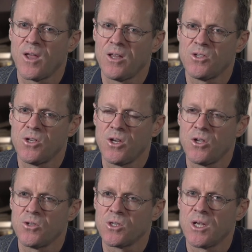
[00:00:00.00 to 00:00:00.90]
that easy to
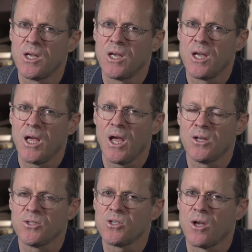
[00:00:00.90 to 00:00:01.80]
use.
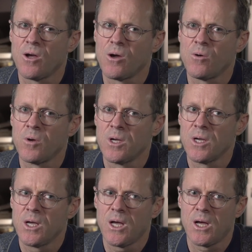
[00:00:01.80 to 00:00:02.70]
And so
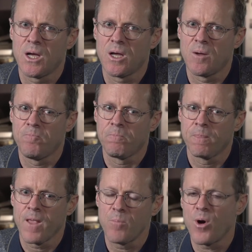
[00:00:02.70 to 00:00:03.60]

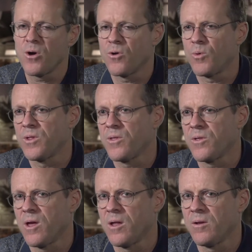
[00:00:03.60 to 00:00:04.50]
I partnered with
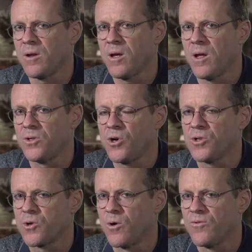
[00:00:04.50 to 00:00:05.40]

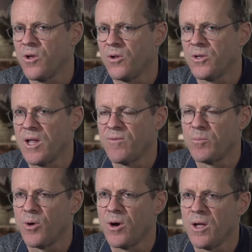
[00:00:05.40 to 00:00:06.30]
Charles Corfield and David
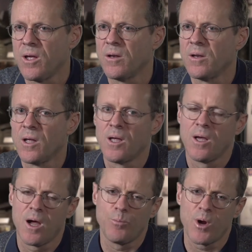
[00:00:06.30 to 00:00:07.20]
Murray, and
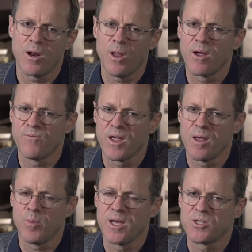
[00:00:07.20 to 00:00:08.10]
brought along
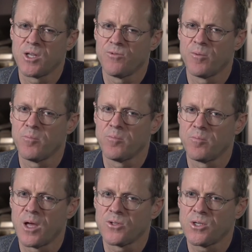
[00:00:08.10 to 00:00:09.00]
Vicki Blakesley from
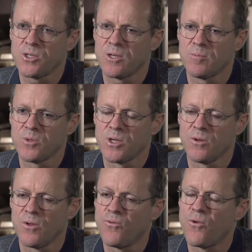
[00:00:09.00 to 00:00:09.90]
Mouse Systems,
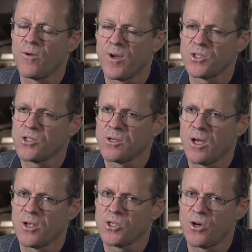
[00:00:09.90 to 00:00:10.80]
and the four of us
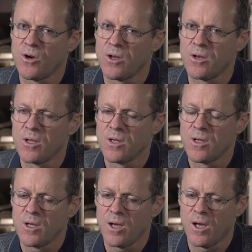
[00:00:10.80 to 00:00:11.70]
started
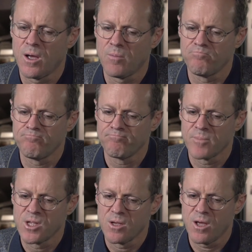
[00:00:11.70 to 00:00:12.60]

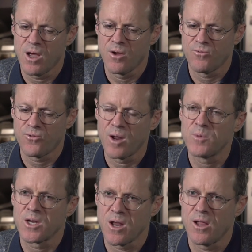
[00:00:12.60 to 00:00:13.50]
Frame
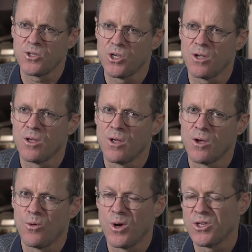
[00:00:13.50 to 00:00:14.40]
Technology,
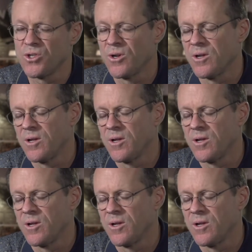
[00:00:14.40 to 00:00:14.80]
which